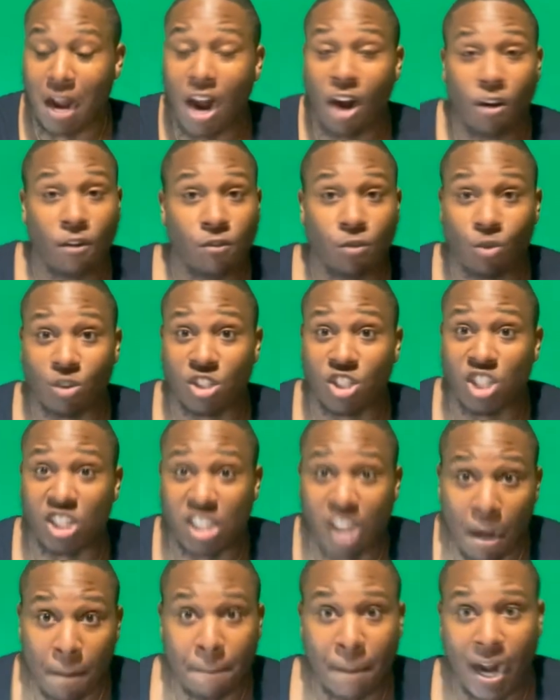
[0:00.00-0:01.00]
forward,
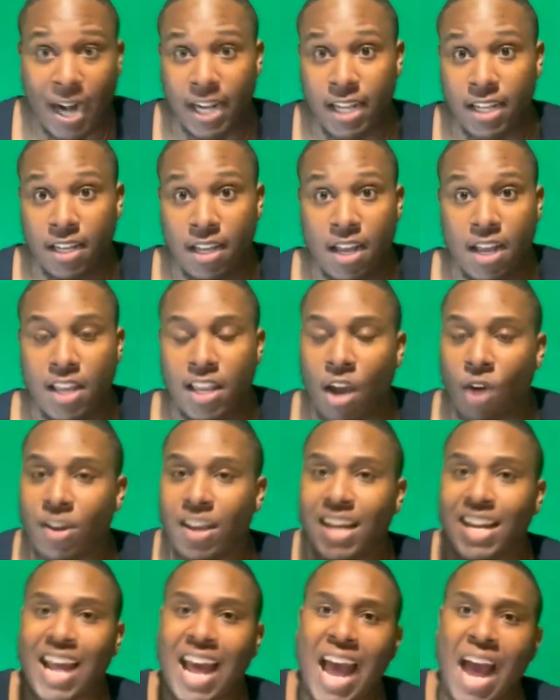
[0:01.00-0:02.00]
somebody. Y'all
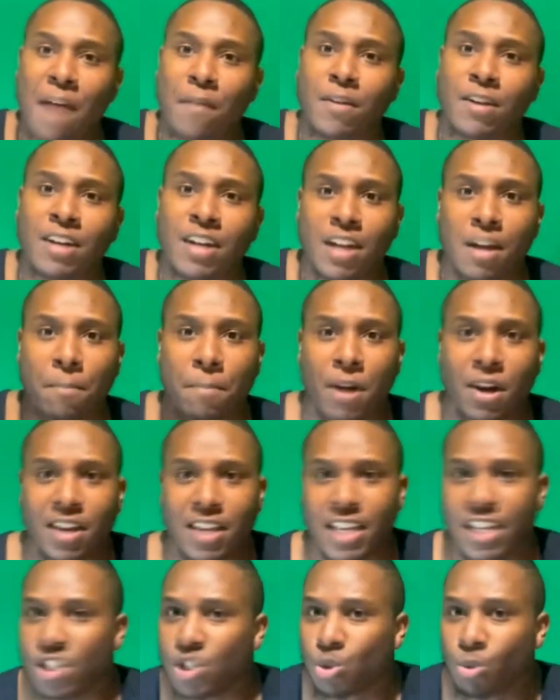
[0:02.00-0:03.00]
can't have Clint Capela
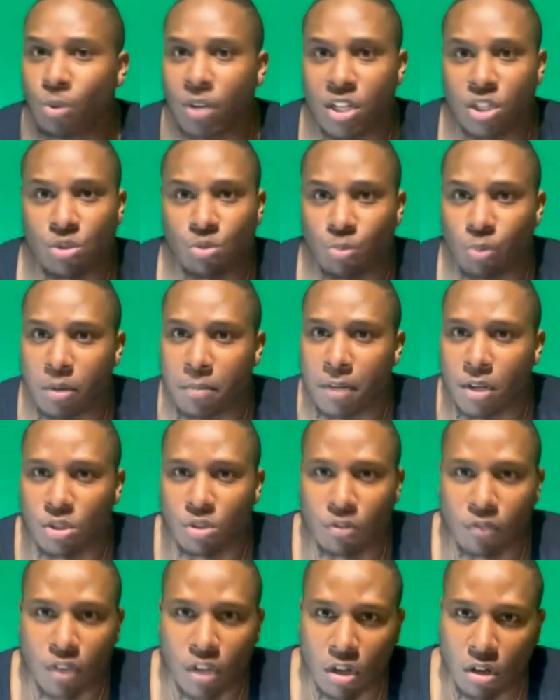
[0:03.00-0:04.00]
getting 22 rebounds over
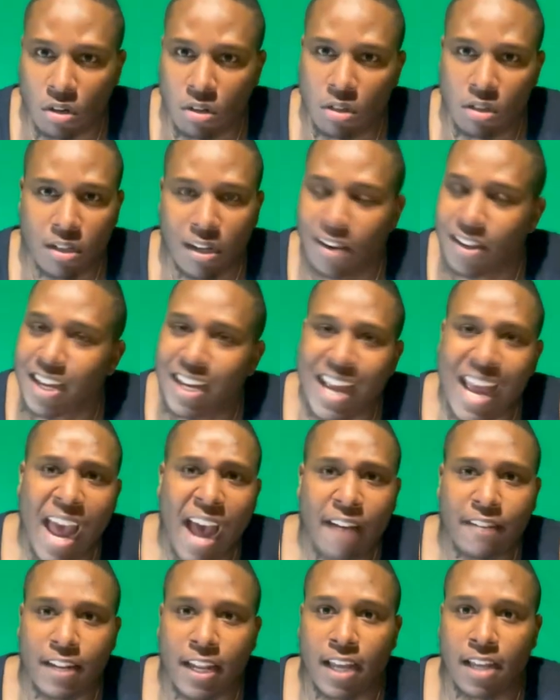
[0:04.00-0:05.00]
y'all. Y'all can't have
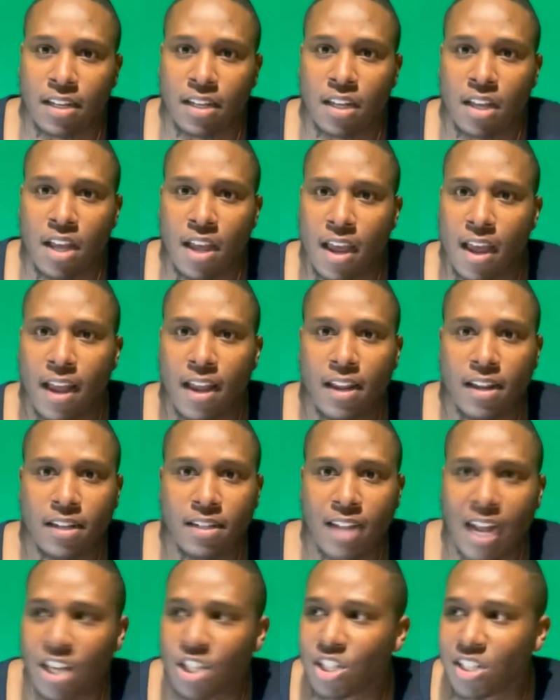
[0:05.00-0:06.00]
that.
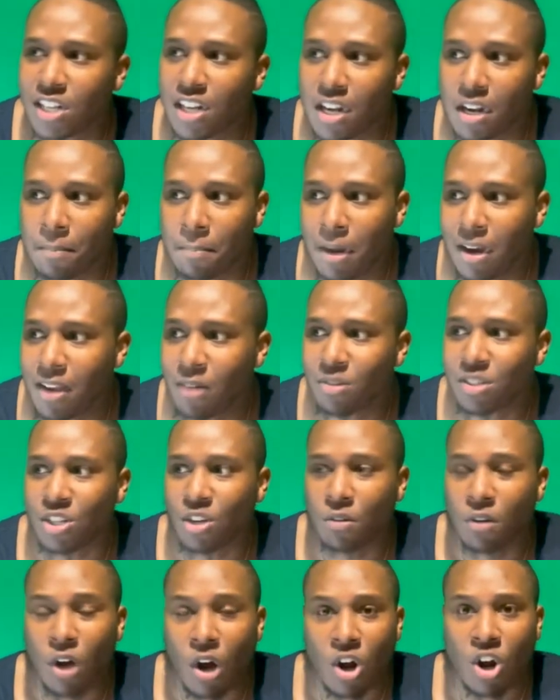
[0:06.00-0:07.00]
Not just Clint Capela. It was
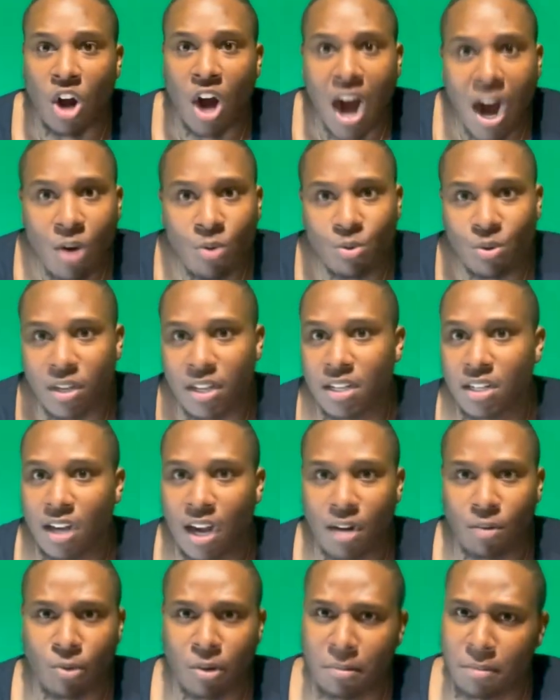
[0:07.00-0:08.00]
Okongwu getting a lot of
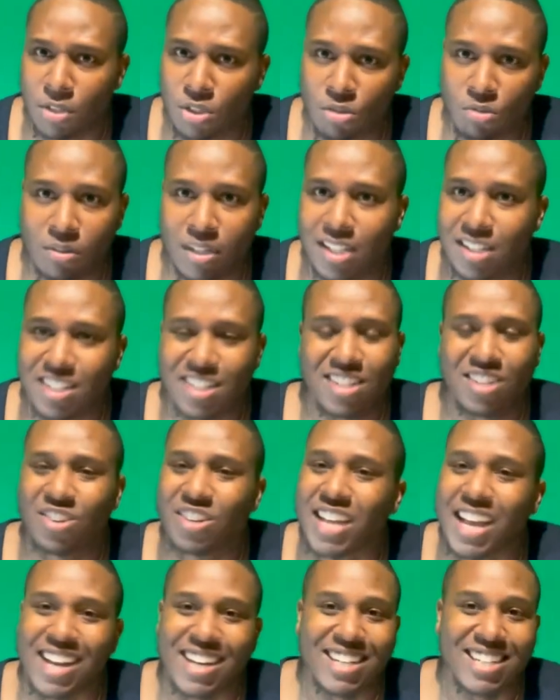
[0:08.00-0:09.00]
rebounds too. It, y'all
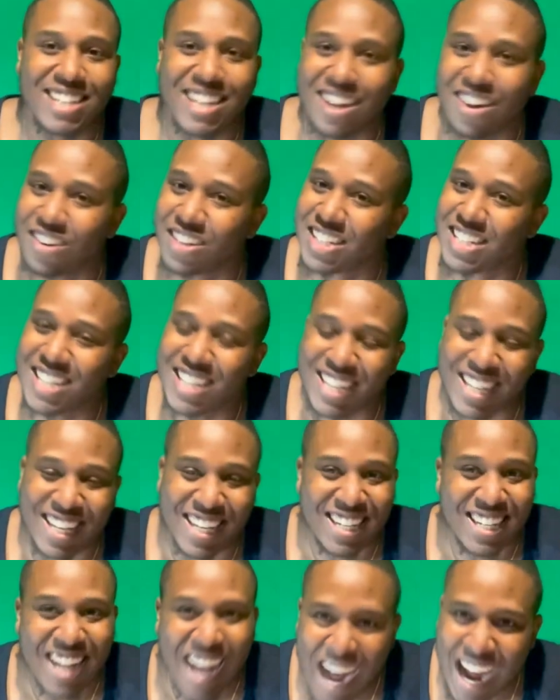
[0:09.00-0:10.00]
can't now
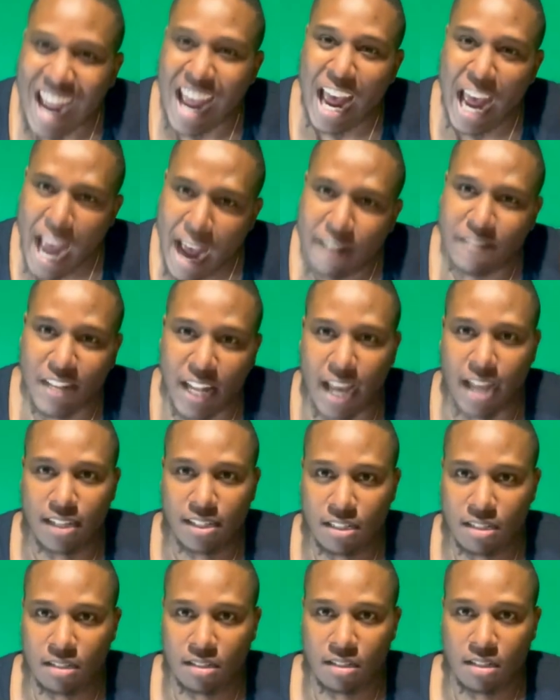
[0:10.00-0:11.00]
cannot have
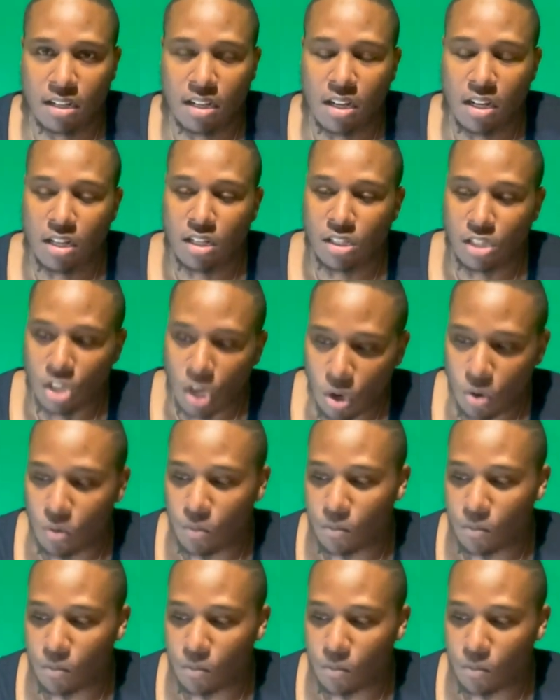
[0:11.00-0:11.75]
that. So,